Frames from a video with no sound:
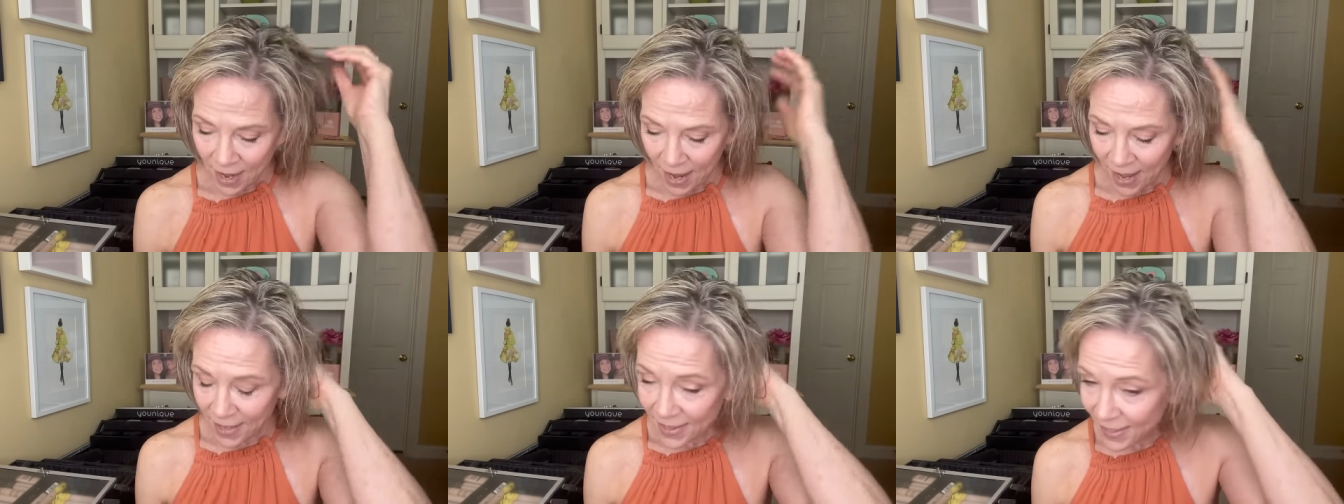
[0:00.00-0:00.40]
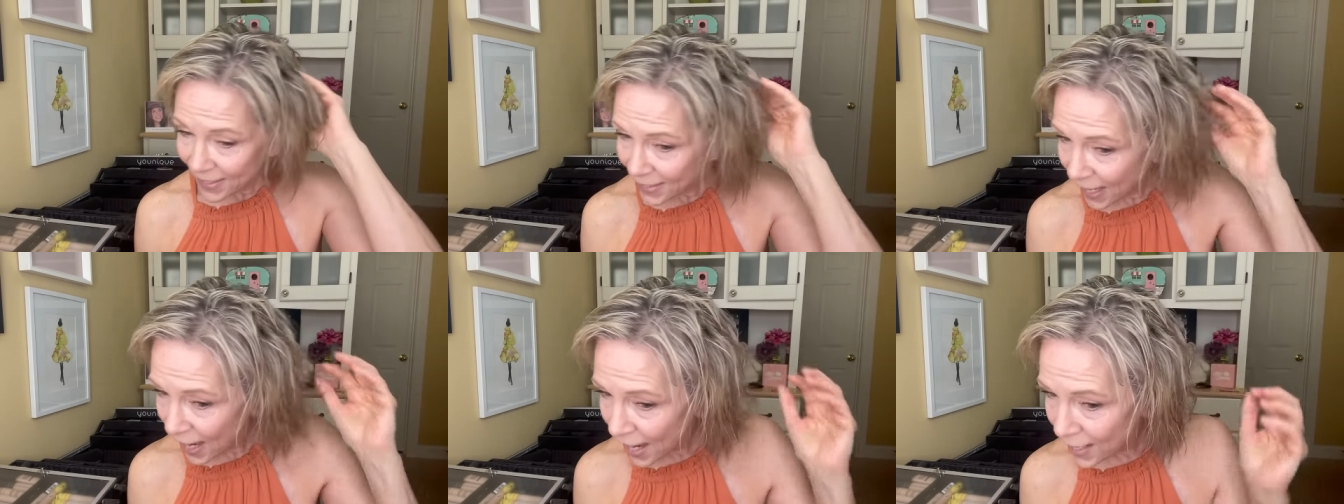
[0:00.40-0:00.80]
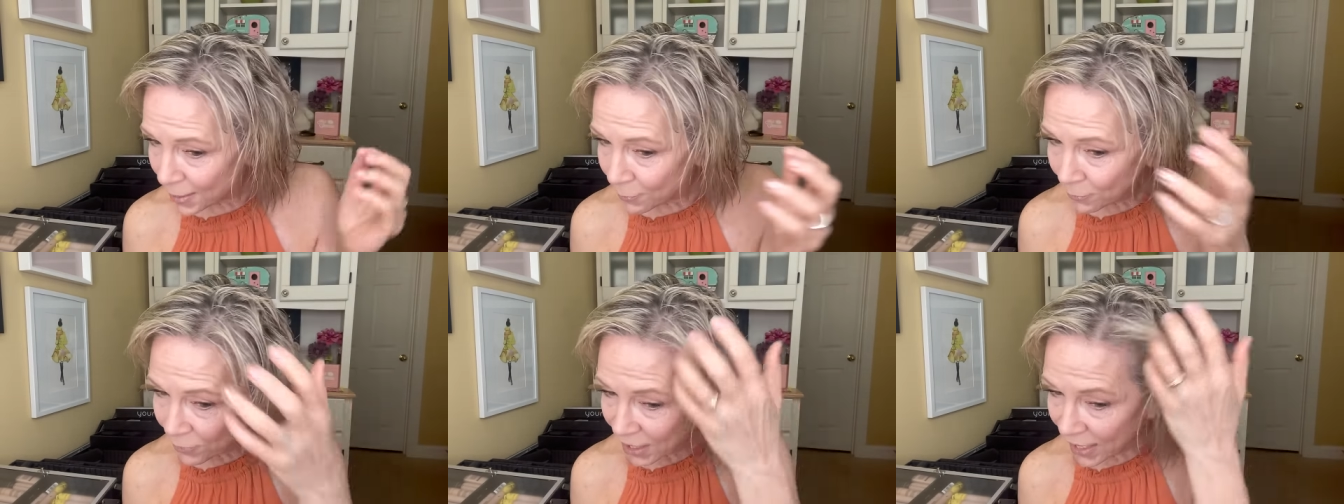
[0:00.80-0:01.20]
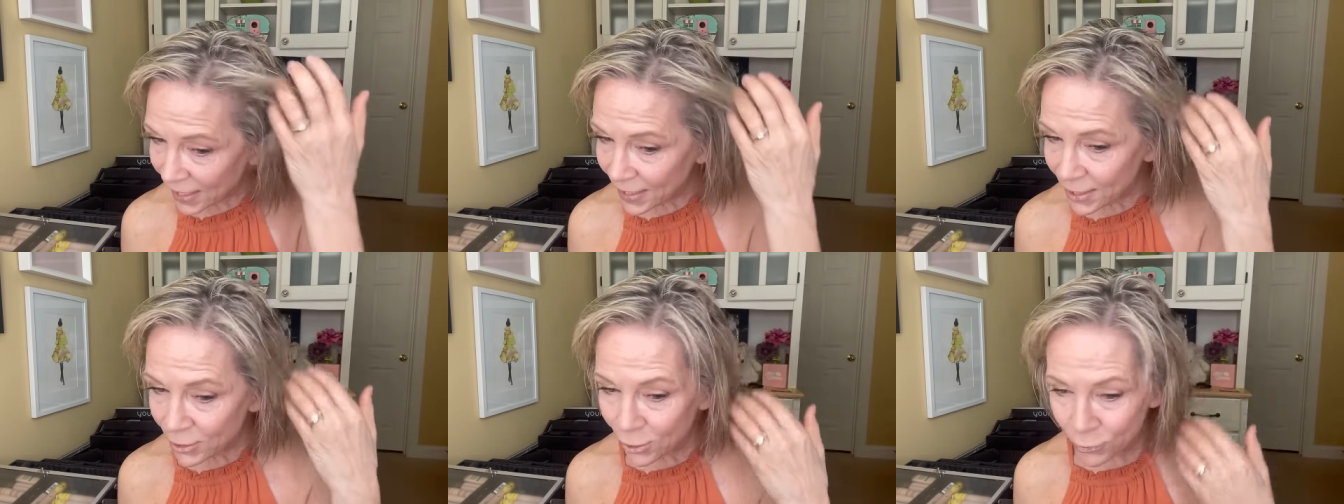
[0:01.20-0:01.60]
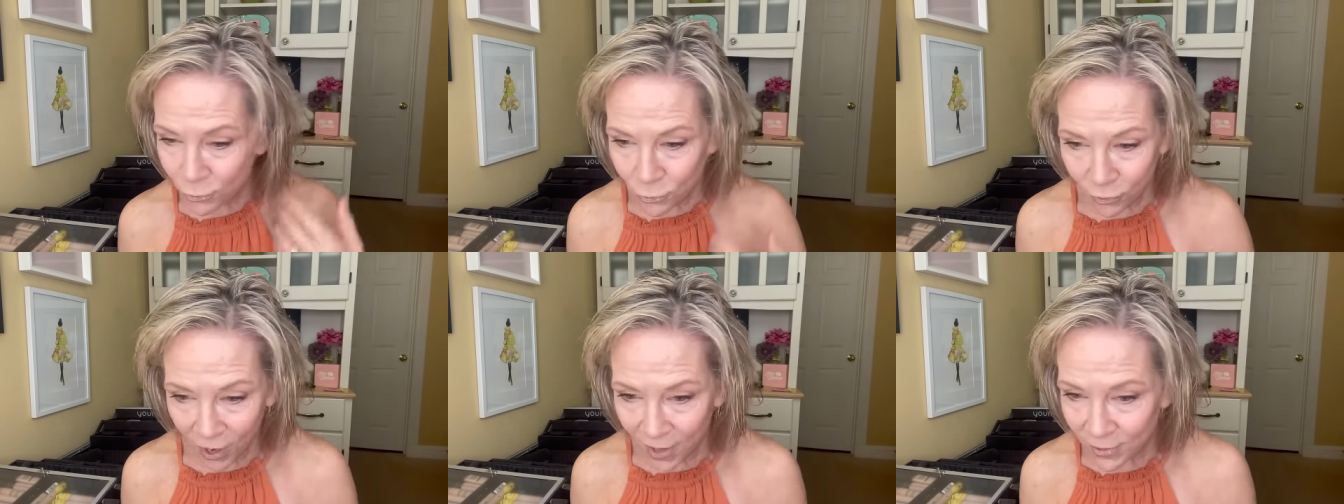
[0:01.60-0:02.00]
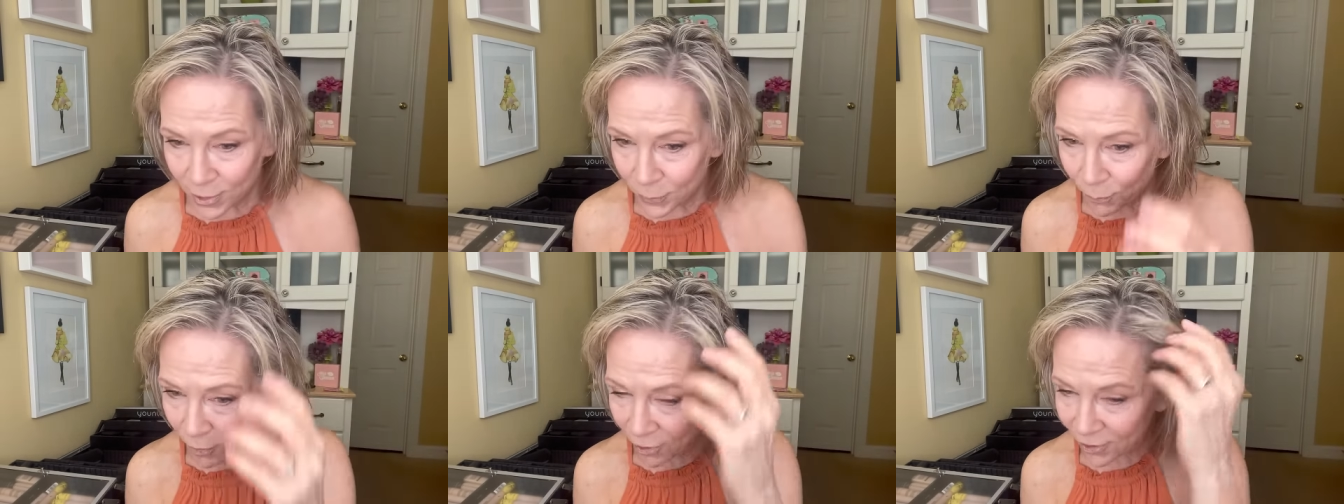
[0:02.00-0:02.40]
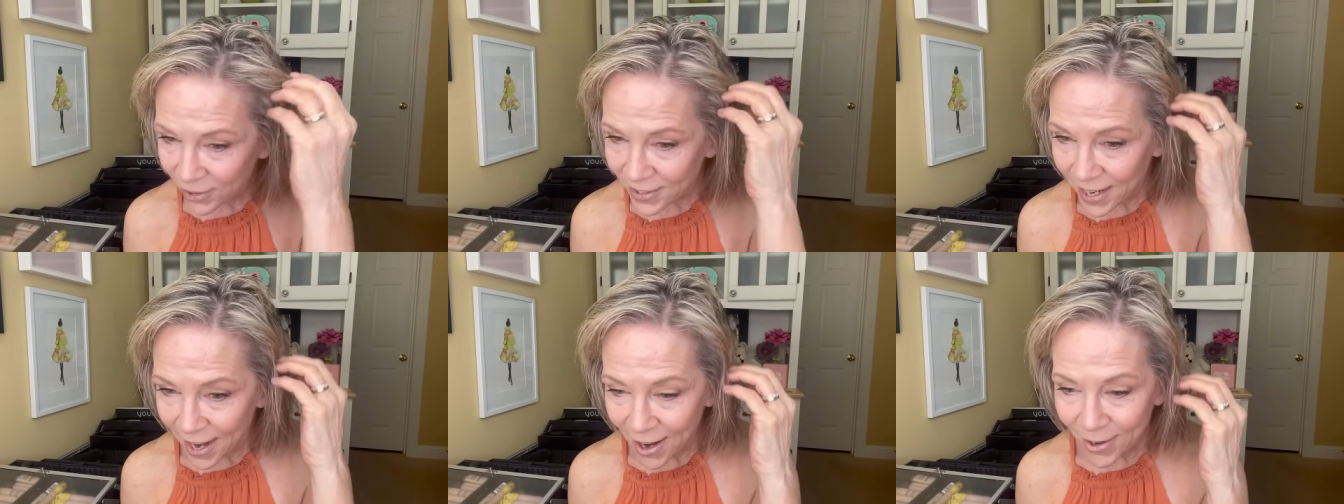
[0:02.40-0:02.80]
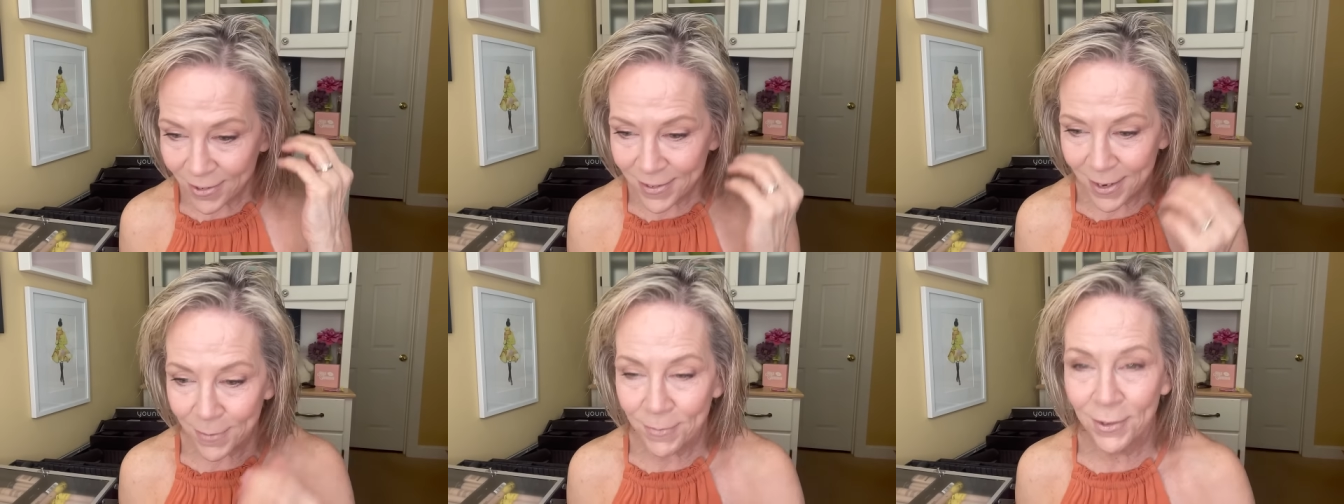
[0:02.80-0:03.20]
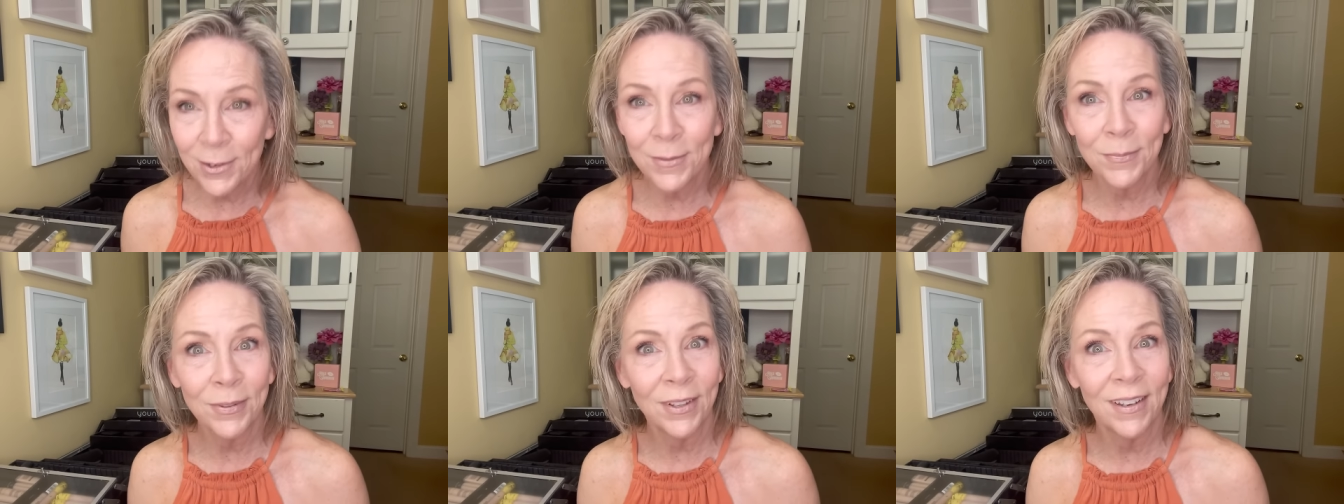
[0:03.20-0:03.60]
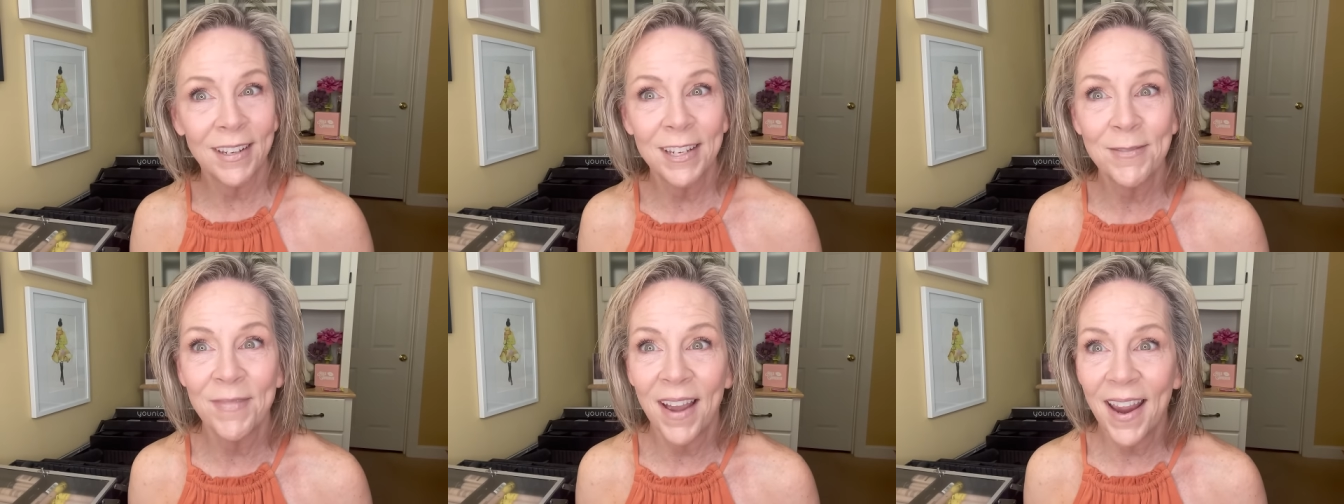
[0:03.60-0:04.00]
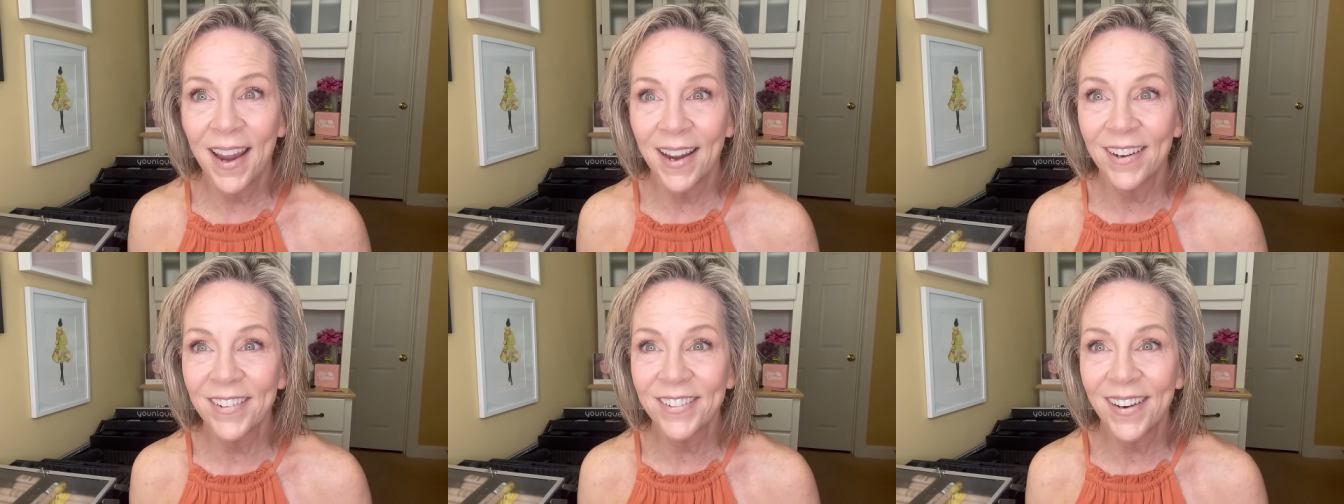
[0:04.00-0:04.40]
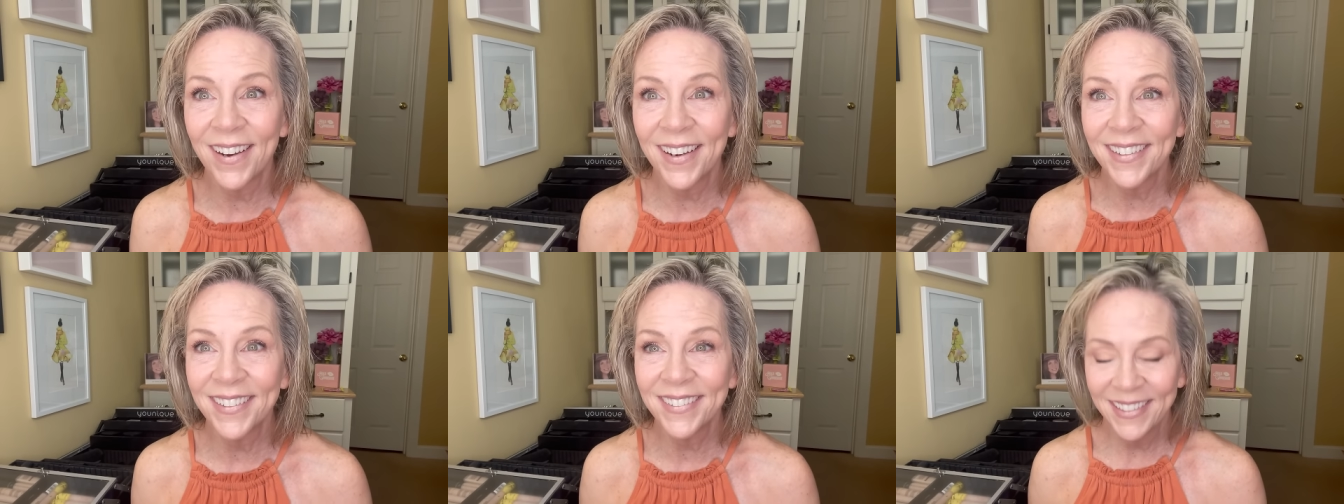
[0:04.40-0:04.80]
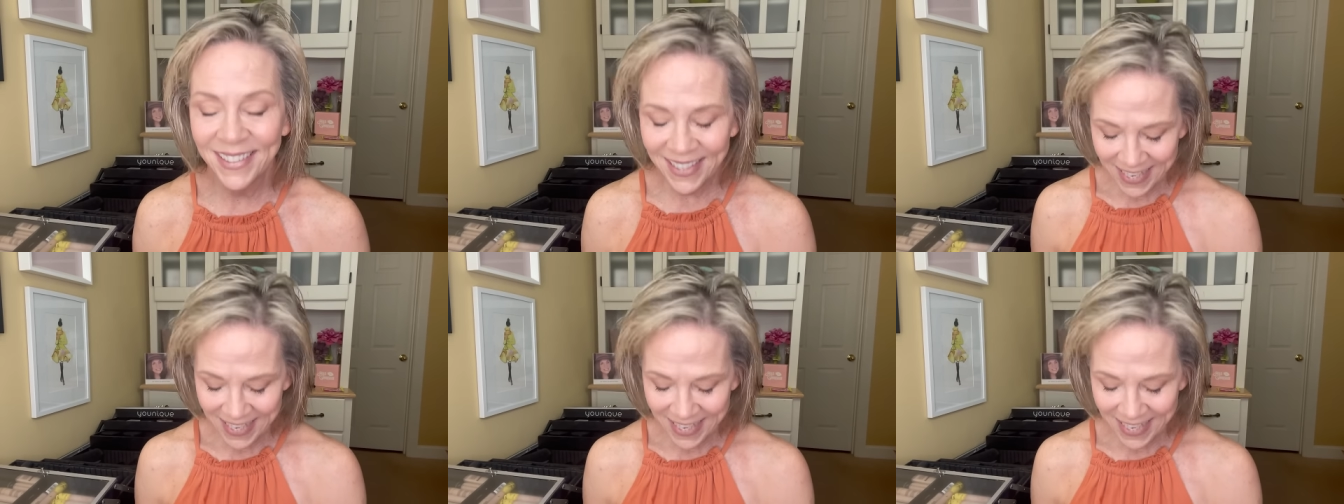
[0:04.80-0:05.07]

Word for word: I think I am ready to try this product out. I'm going to plug in my hair dryer,